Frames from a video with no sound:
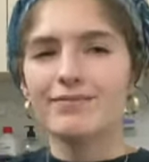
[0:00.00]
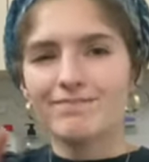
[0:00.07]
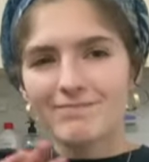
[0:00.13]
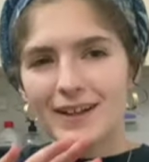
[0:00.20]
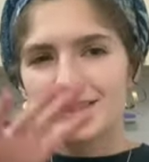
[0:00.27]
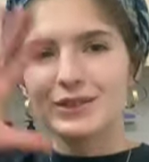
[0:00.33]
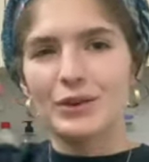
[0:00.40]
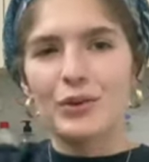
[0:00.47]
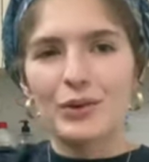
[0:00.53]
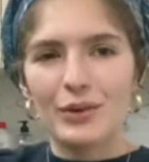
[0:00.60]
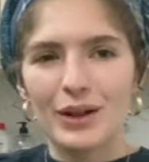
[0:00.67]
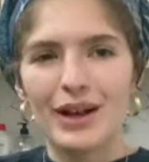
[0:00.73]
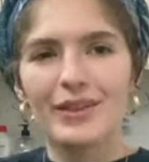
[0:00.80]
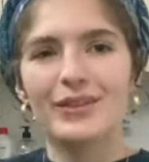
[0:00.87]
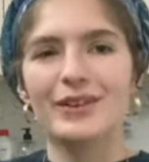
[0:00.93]
That's a whole
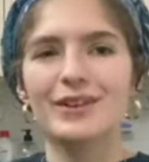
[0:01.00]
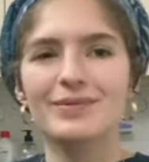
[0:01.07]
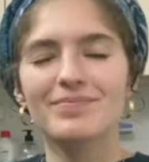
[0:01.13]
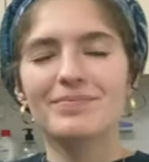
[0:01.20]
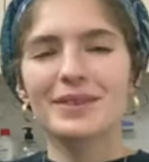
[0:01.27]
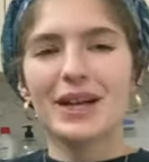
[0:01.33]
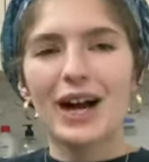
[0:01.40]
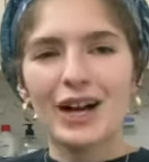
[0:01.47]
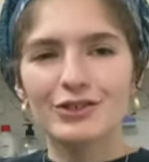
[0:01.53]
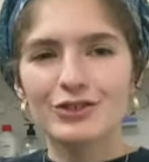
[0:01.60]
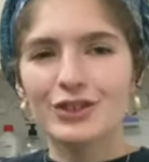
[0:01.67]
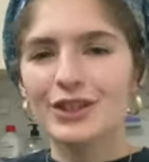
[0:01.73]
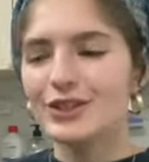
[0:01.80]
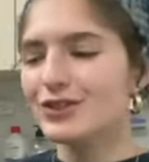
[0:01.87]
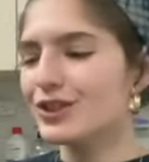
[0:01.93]
other
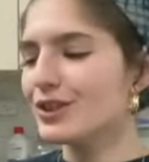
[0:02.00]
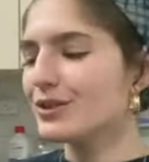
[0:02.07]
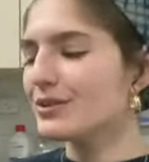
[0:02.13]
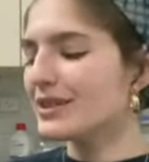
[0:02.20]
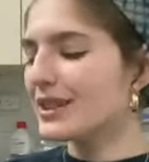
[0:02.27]
kashrut issue.